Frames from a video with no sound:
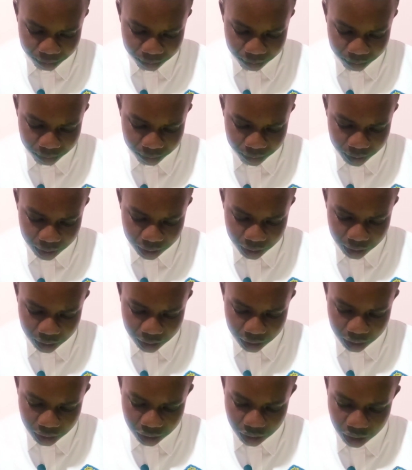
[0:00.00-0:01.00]

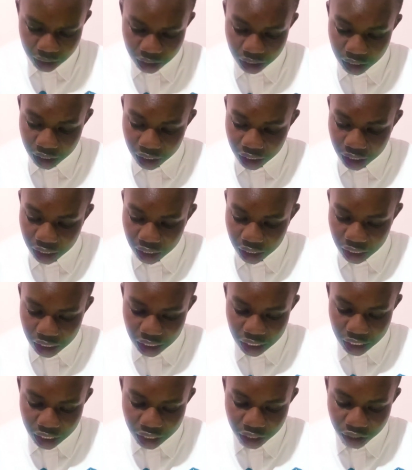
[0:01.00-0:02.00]

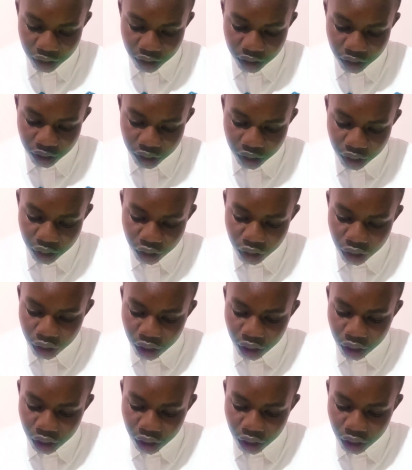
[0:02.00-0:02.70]
Nobody speaks.